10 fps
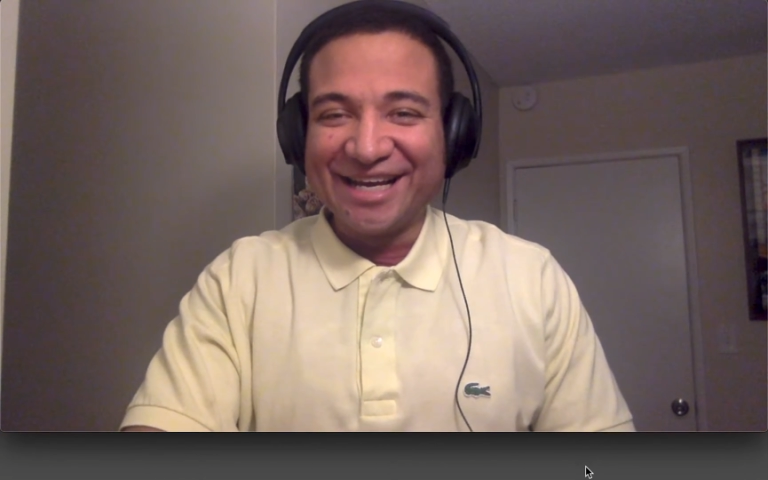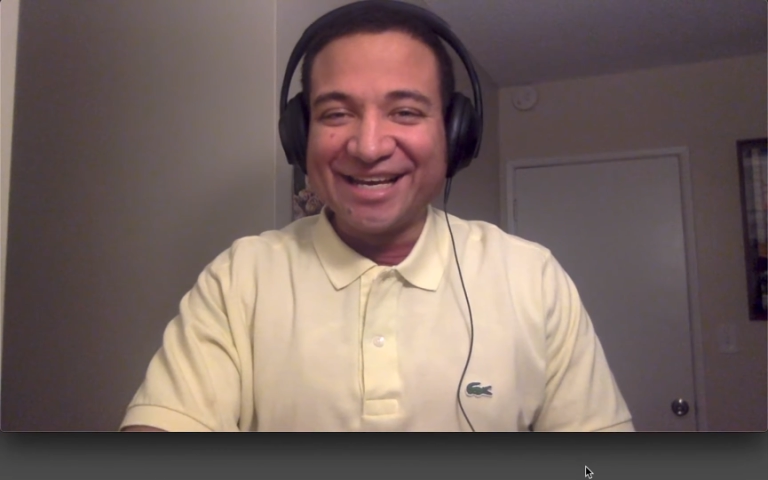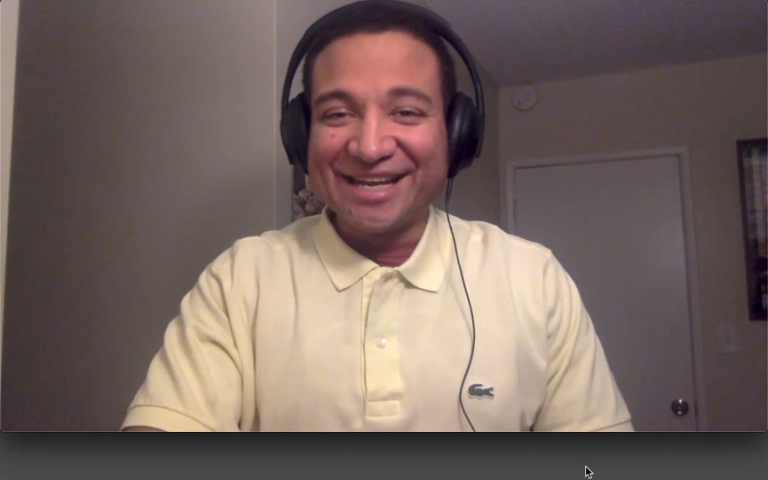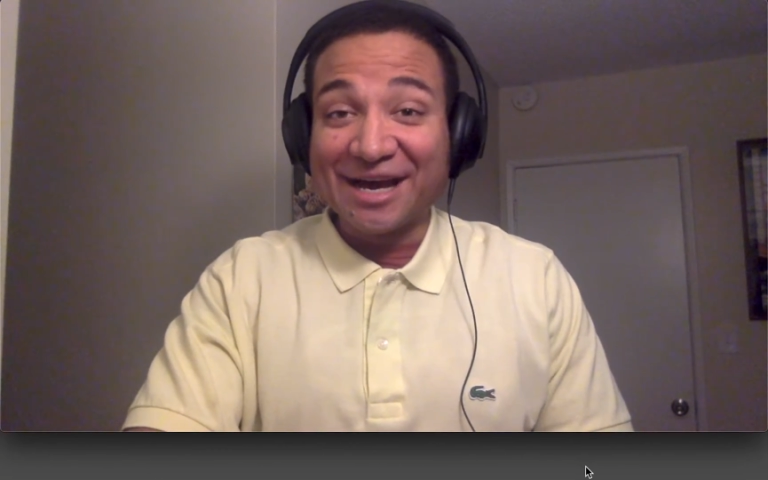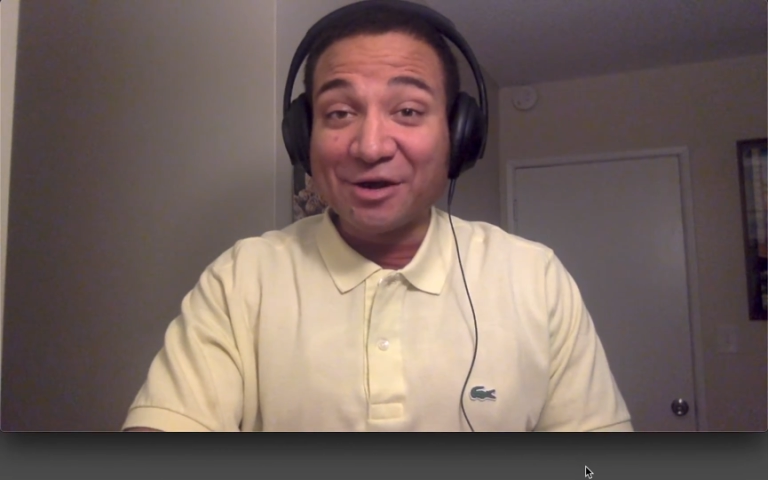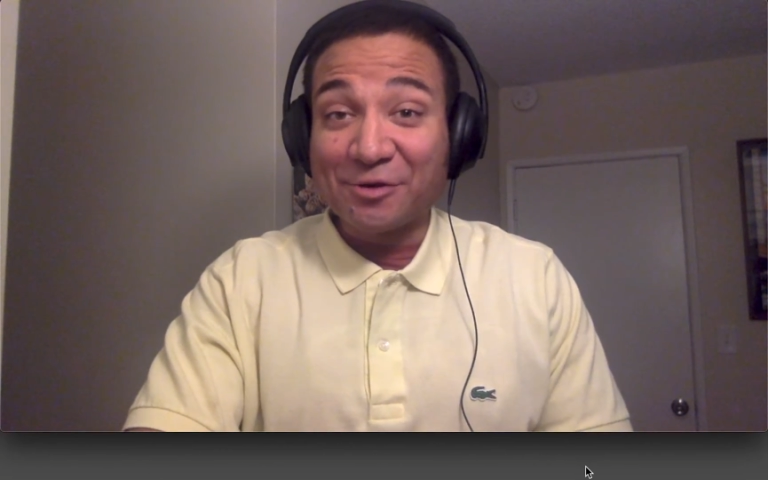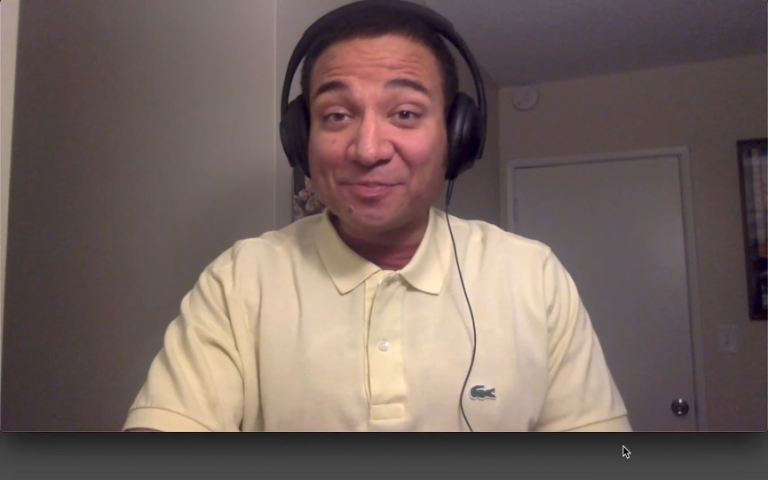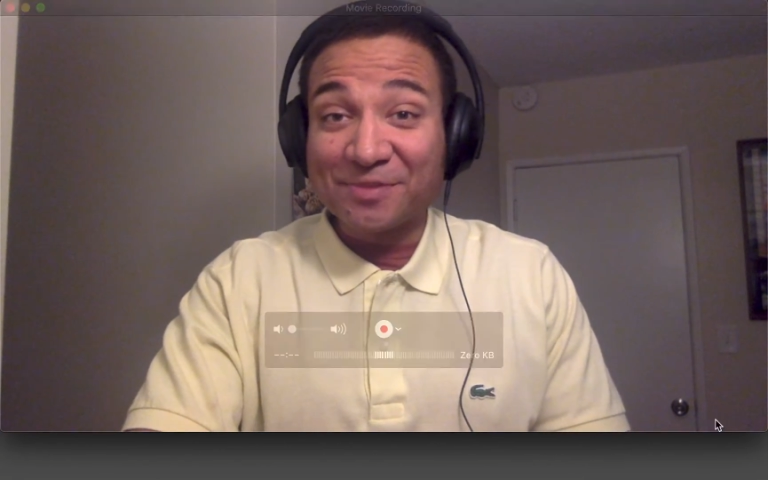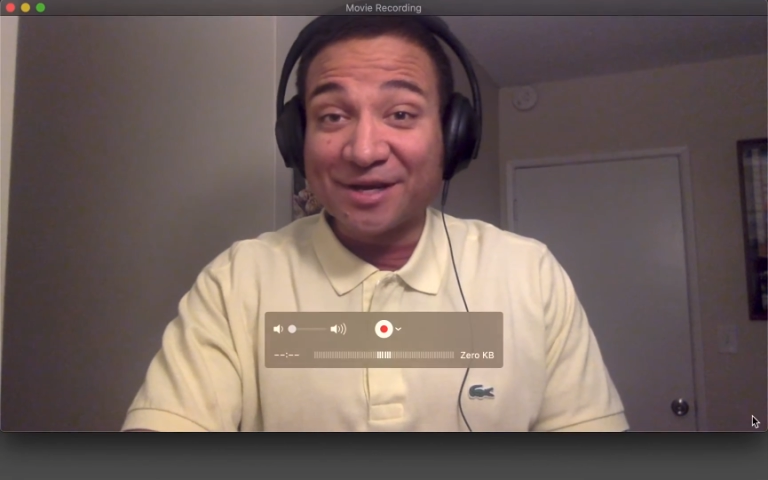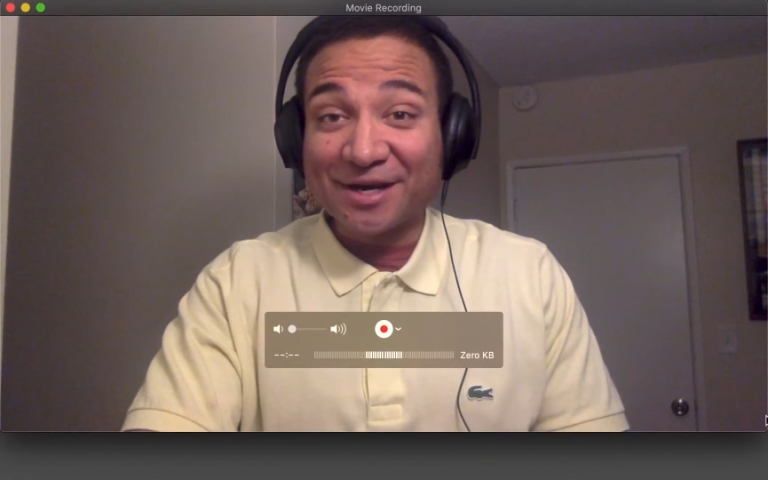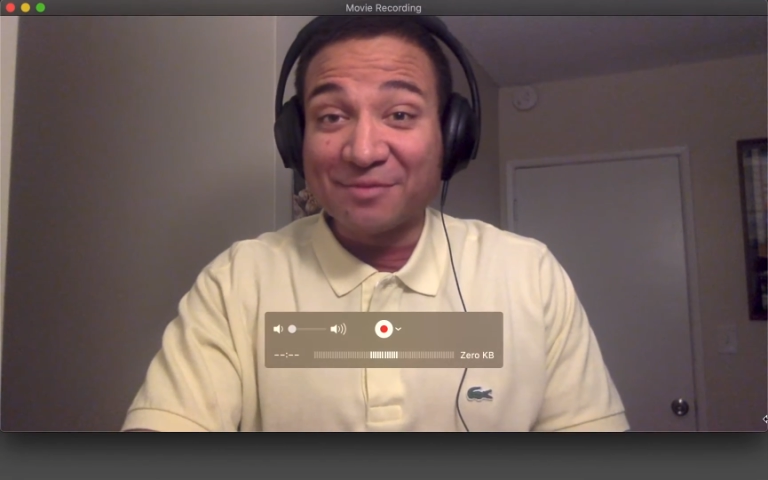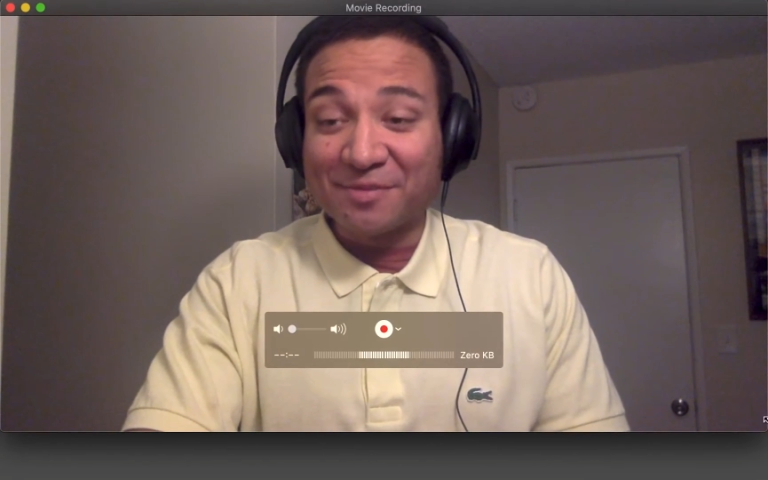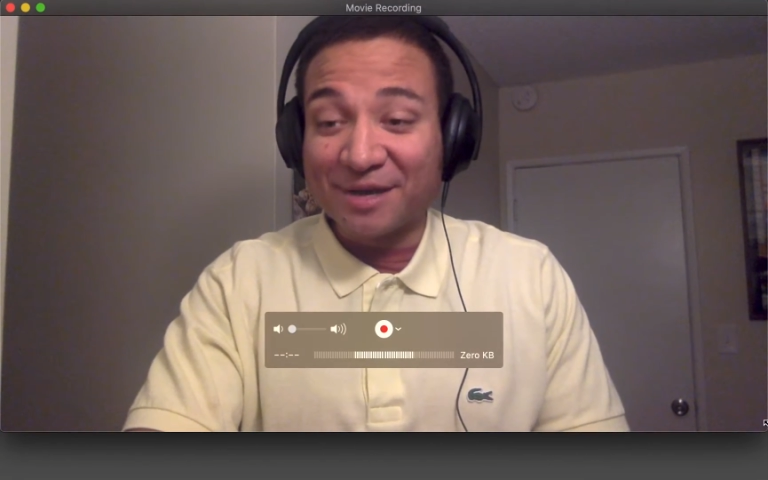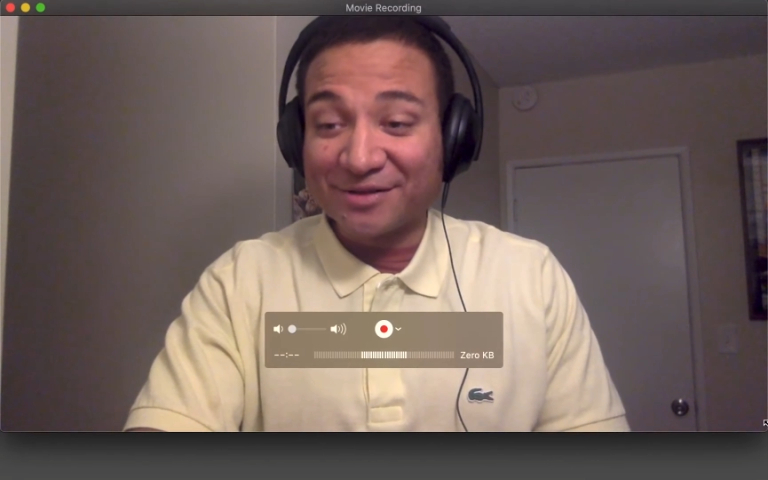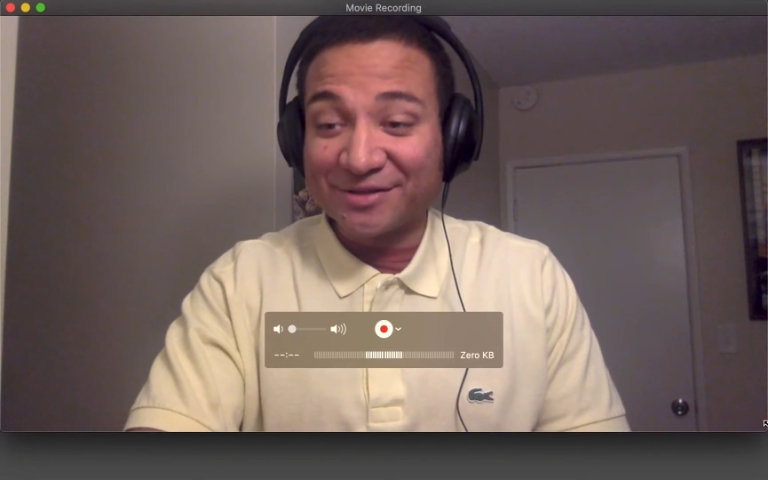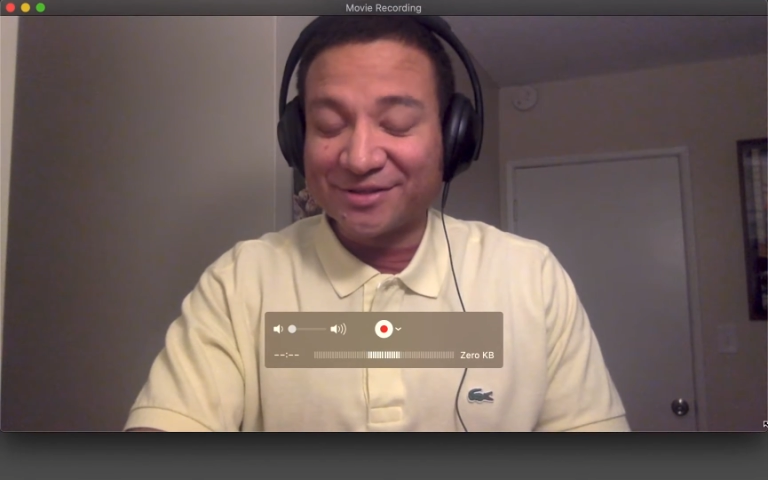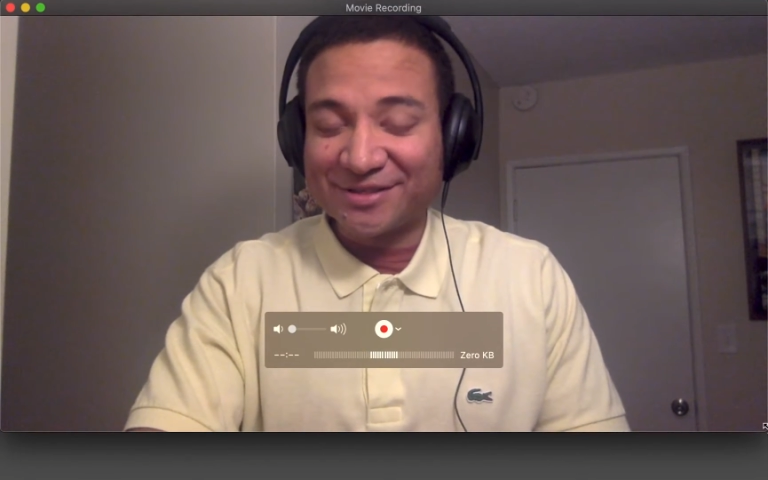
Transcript: Now, I'm about to